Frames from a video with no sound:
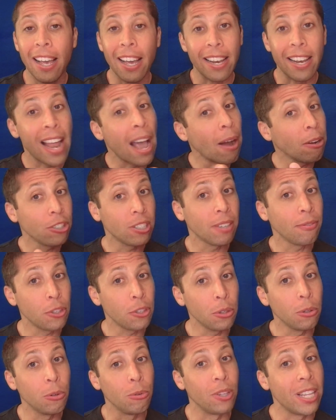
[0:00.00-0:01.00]
Now I just have
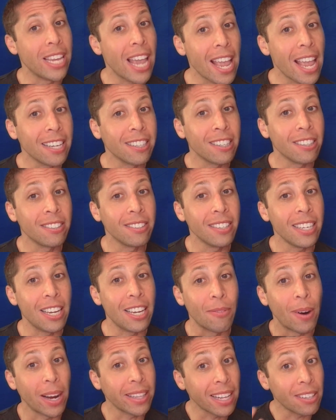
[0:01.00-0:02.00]
two, the A and the C,
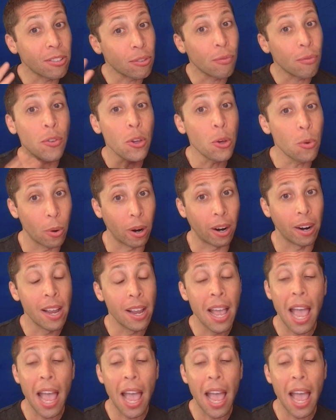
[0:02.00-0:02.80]
right? That's fewer.